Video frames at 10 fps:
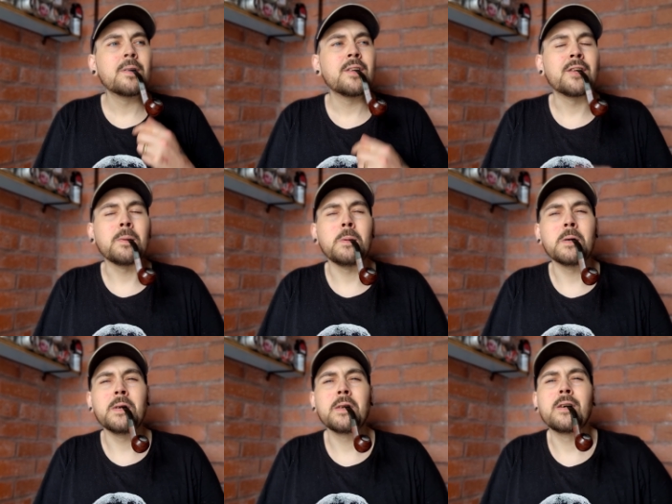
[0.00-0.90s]

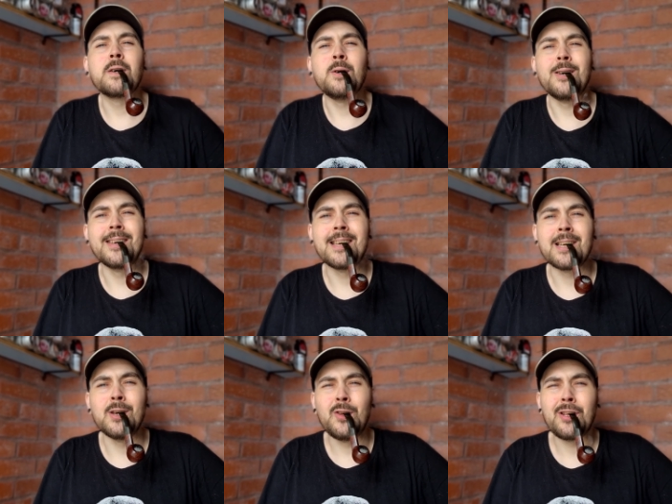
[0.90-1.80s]
someone quite
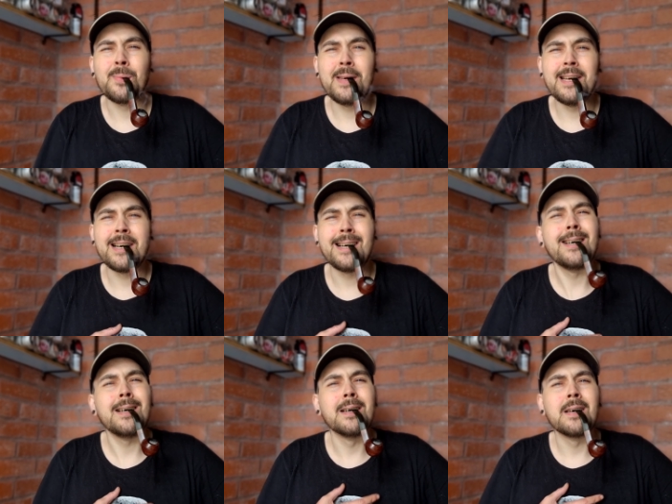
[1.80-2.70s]
close to me at
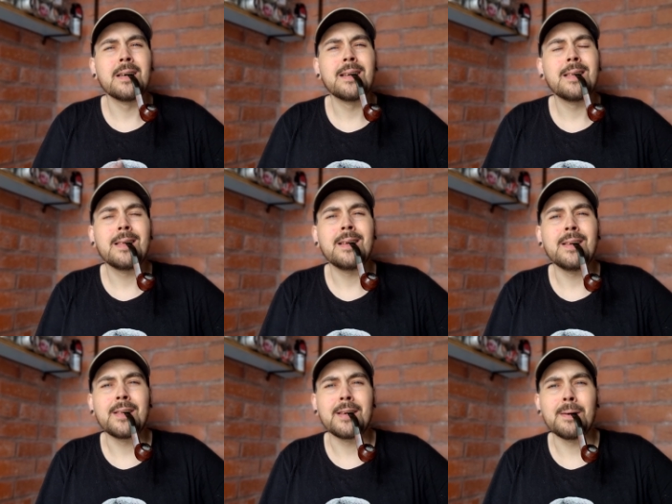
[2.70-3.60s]
heart
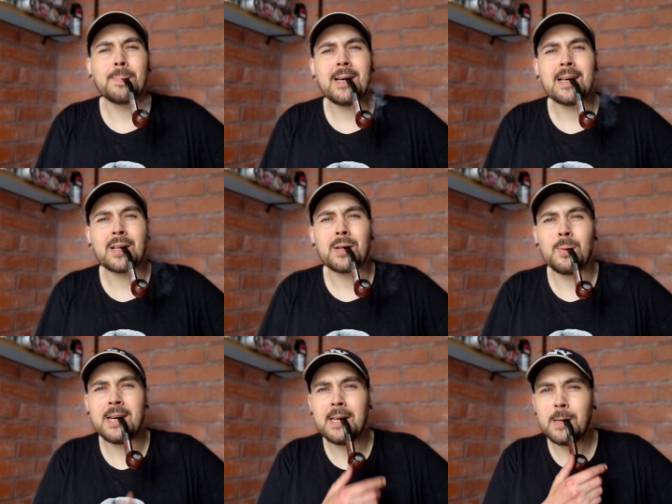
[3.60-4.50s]
has uh, passed
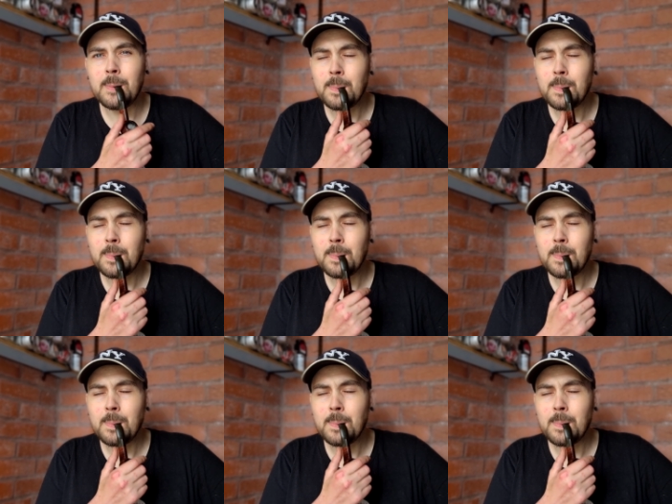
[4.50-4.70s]
away.